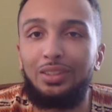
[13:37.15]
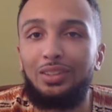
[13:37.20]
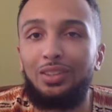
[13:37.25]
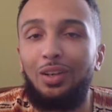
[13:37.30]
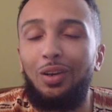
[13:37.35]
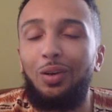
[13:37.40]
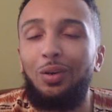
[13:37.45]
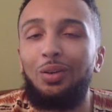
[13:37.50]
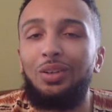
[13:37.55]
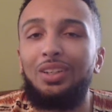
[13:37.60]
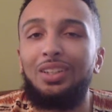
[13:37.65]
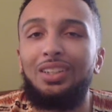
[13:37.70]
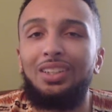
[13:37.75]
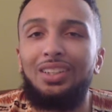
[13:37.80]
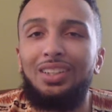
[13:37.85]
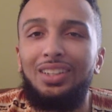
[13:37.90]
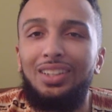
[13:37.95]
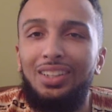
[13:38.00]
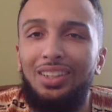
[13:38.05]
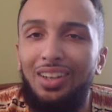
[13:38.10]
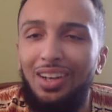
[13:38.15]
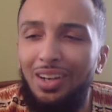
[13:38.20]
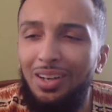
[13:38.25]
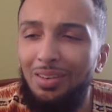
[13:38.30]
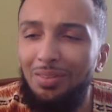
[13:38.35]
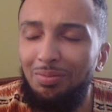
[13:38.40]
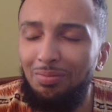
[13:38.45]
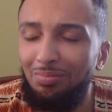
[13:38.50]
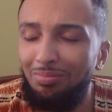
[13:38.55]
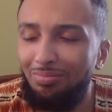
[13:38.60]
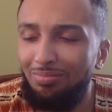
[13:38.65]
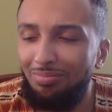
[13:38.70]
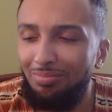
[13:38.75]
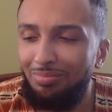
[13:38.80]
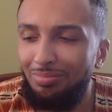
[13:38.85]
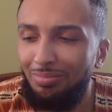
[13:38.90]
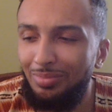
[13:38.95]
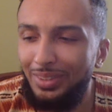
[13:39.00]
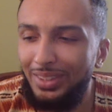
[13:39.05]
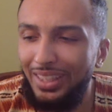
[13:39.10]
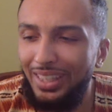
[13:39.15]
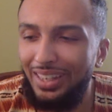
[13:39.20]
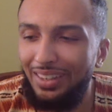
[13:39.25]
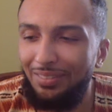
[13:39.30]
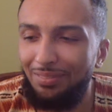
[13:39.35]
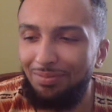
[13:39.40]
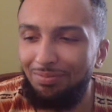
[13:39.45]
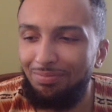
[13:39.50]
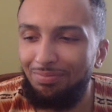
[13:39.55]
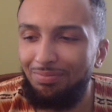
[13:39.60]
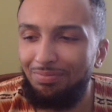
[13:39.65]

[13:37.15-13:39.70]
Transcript: So, but yeah,